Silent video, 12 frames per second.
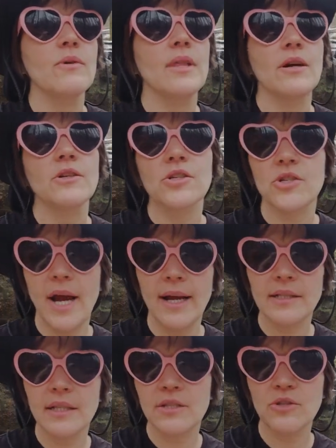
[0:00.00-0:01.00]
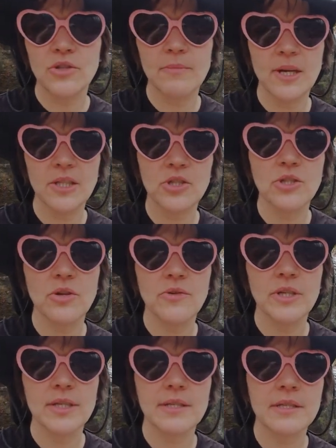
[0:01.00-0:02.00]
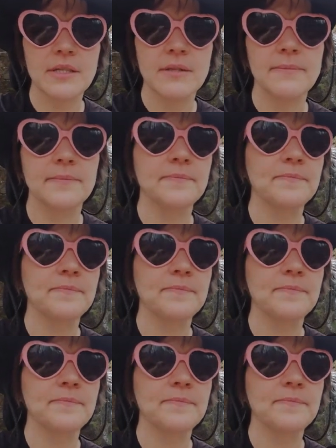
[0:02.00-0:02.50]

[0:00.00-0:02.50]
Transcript: without attracting too much notice.